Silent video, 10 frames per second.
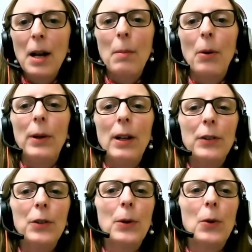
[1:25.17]
but we
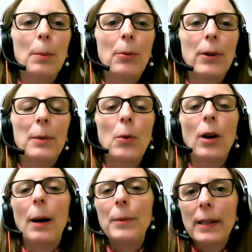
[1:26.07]
also incorporated
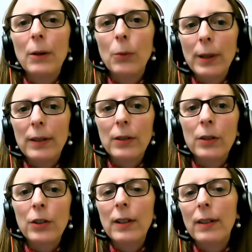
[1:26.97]
more up-to-date
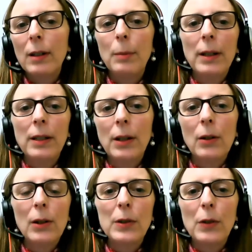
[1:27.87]
research because it had been,
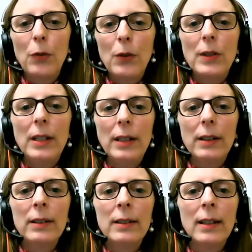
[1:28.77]
close to 15
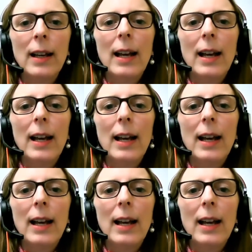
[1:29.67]
years.